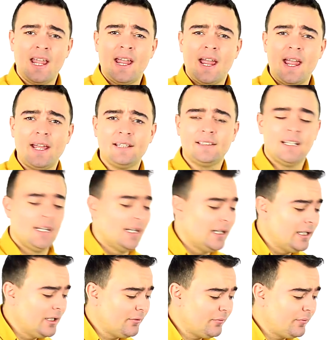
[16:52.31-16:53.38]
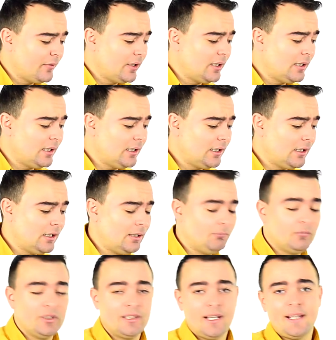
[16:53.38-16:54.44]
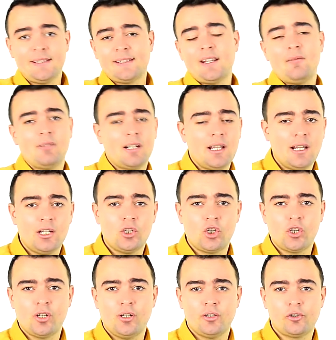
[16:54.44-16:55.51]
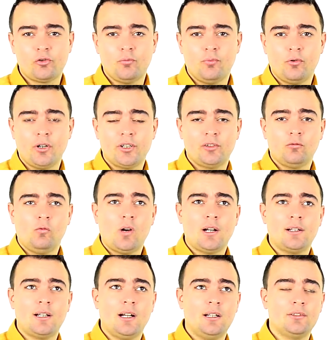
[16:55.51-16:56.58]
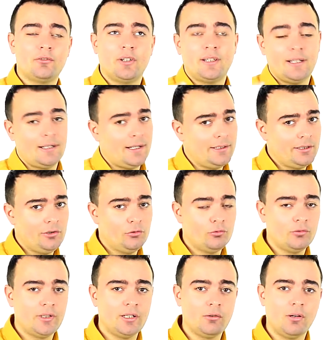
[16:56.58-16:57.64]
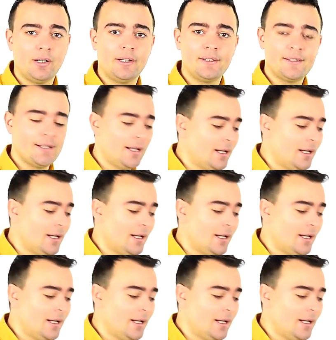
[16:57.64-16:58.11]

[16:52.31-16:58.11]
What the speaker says: And if the S7 Edge support 192 kilohertz,